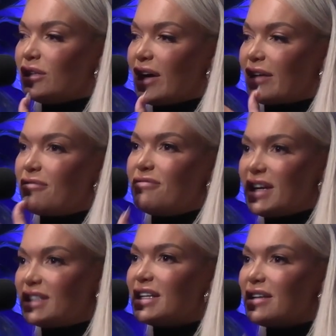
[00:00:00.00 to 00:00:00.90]
like
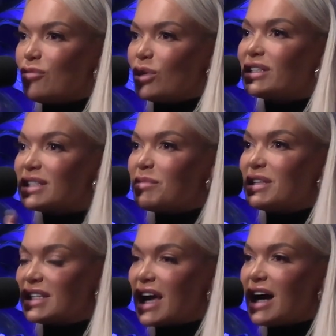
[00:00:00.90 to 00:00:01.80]
vetting what it
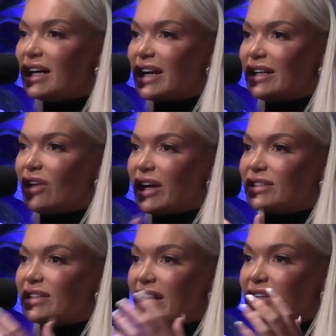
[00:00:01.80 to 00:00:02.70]
spits out and like
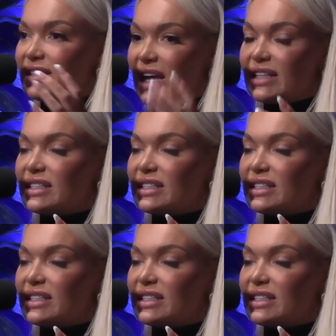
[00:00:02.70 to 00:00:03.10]
saying,